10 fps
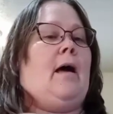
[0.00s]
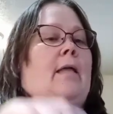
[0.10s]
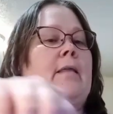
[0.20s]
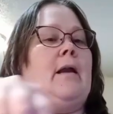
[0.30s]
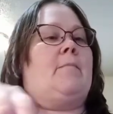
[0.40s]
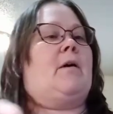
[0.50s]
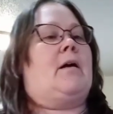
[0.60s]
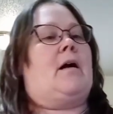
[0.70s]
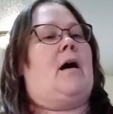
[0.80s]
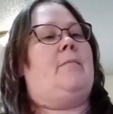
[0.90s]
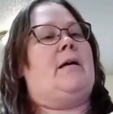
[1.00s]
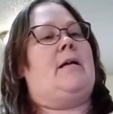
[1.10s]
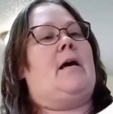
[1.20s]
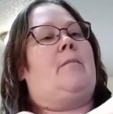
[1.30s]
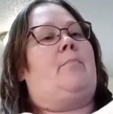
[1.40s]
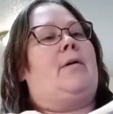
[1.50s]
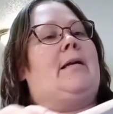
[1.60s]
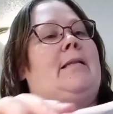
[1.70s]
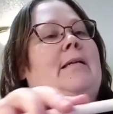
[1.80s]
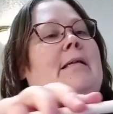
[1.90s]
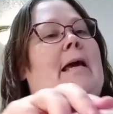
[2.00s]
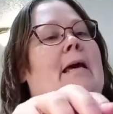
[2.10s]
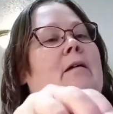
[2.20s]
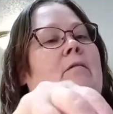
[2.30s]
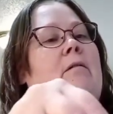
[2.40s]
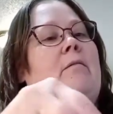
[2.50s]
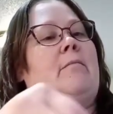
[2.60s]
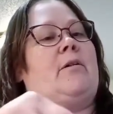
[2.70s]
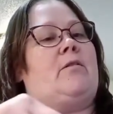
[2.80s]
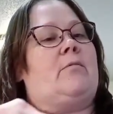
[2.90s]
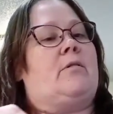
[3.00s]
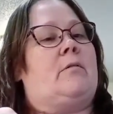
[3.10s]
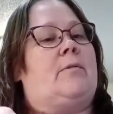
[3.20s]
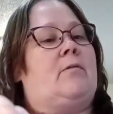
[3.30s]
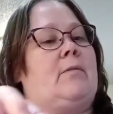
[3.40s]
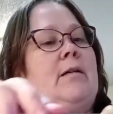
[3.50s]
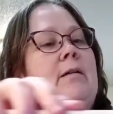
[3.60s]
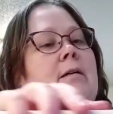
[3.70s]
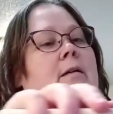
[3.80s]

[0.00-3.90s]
And then I'm going to come in and put in this can of cream and mushroom soup as well,